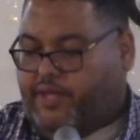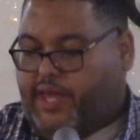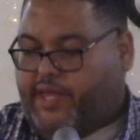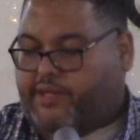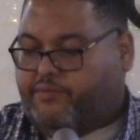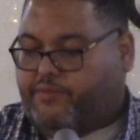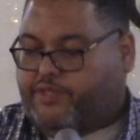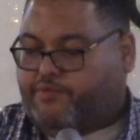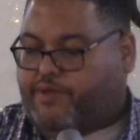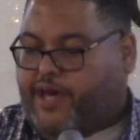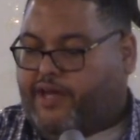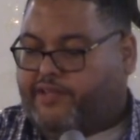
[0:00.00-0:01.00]
and in
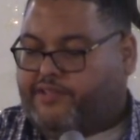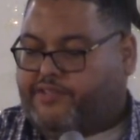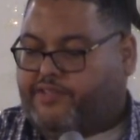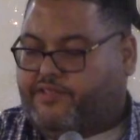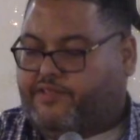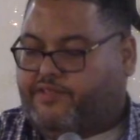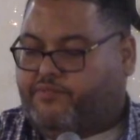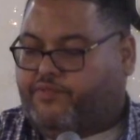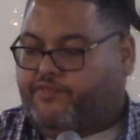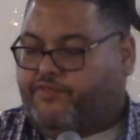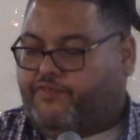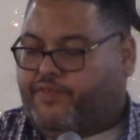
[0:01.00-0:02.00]
which politicians
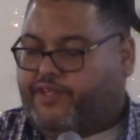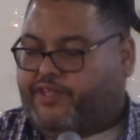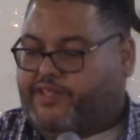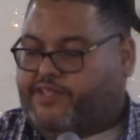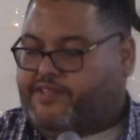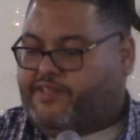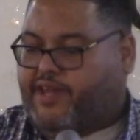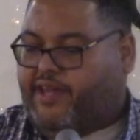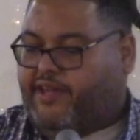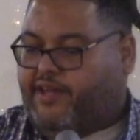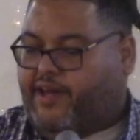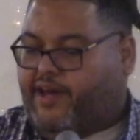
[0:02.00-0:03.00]
would freely
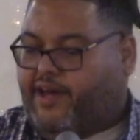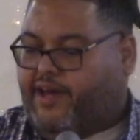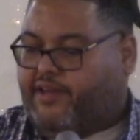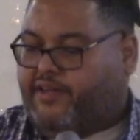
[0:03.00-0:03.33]
cite God